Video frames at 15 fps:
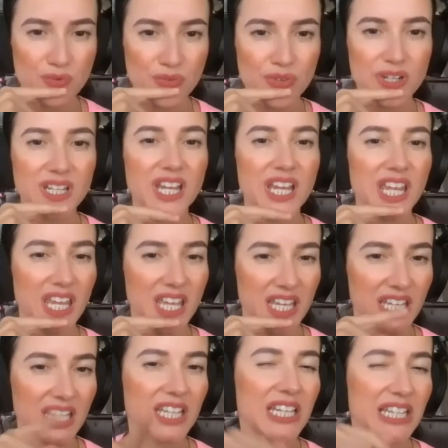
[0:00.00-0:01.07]
but
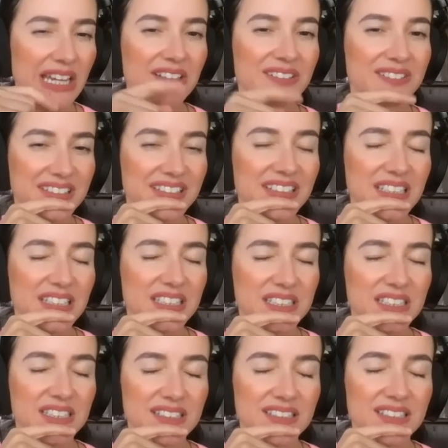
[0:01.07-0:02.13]
yeah. thousands
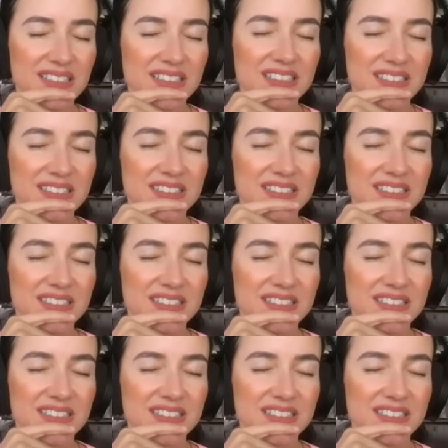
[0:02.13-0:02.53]
of vegans